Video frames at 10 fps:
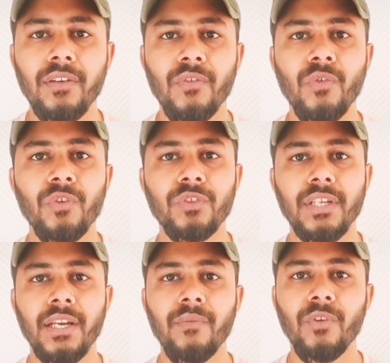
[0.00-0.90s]
If you want to
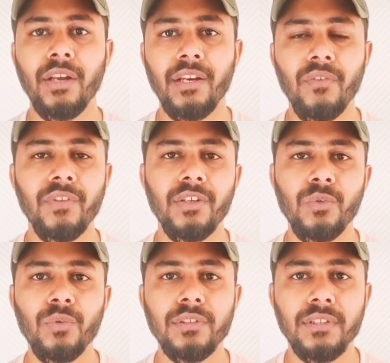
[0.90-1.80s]
sign up for any of the
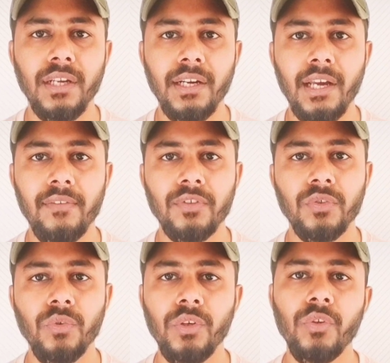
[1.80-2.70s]
tools that I have
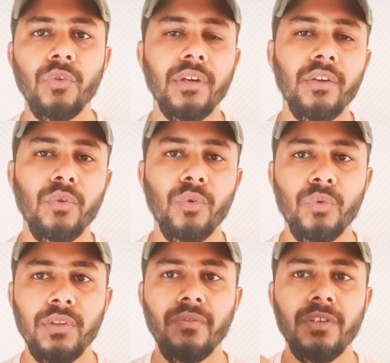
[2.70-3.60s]
shown you, you can go
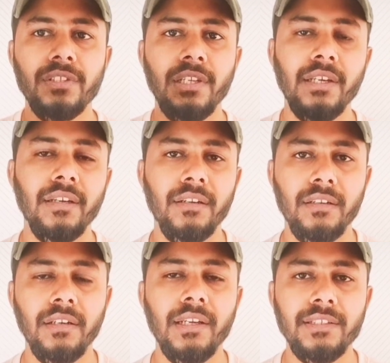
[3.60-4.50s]
to the first
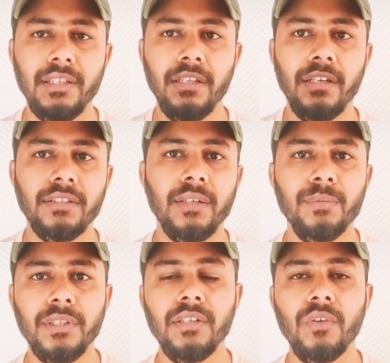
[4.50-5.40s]
links in the
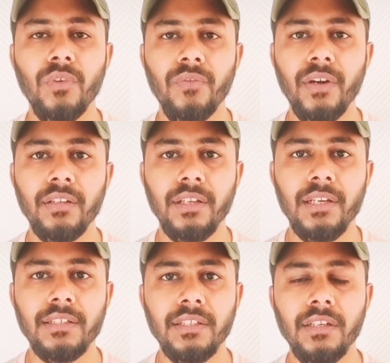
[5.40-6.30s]
description. You will find the
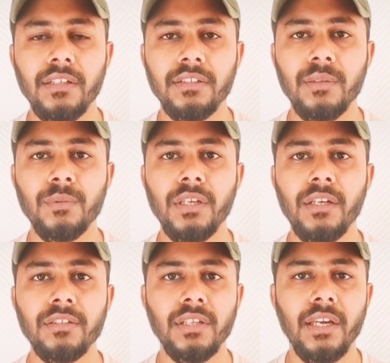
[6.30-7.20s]
links in the description
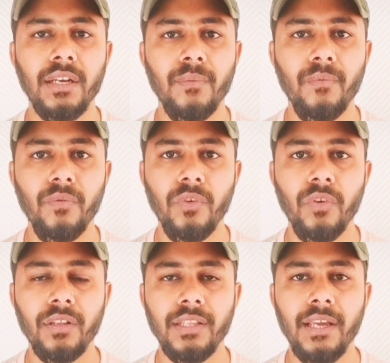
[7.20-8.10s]
and sign up
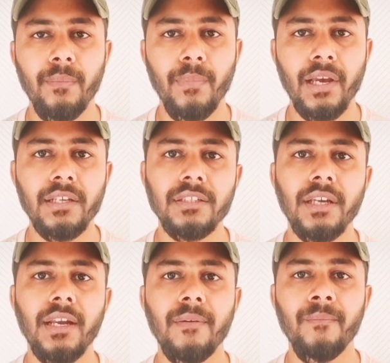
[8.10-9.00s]
for their plans.
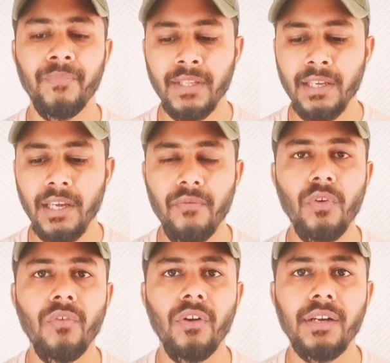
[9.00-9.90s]
And if
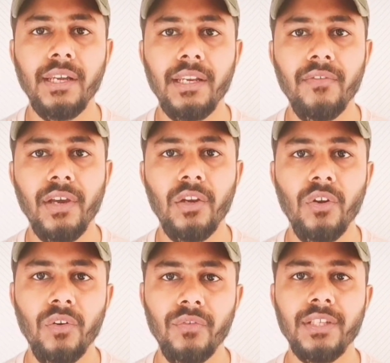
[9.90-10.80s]
you got any
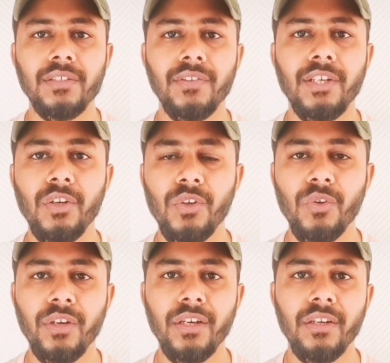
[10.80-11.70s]
value out of this video,
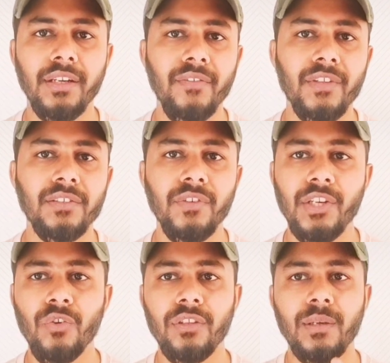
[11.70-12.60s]
you can give this
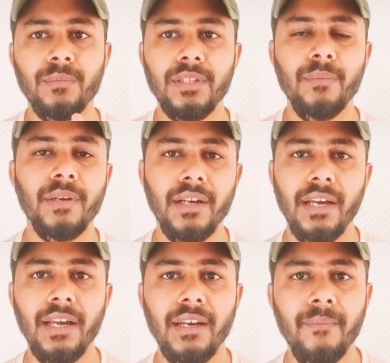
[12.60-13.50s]
video a thumbs up
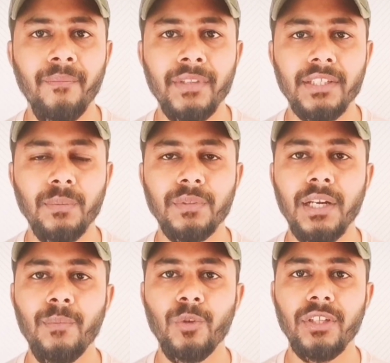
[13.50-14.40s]
and
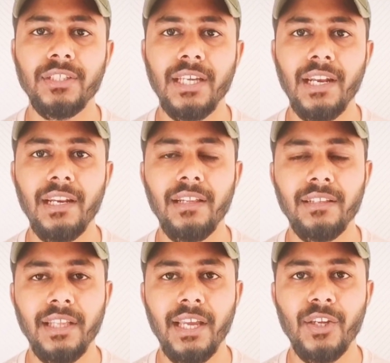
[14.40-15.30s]
subscribe to the channel.
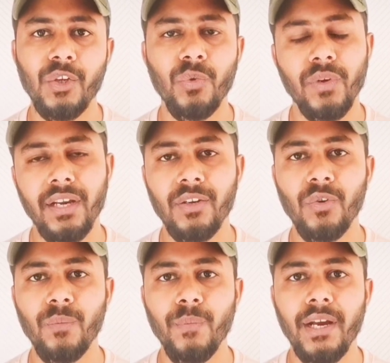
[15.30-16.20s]
Thank you
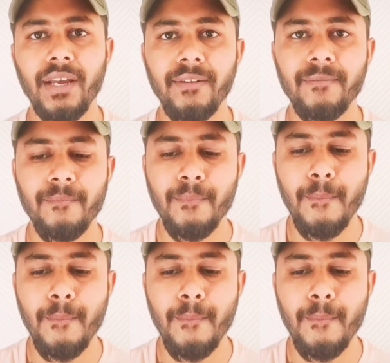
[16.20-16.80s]
and goodbye.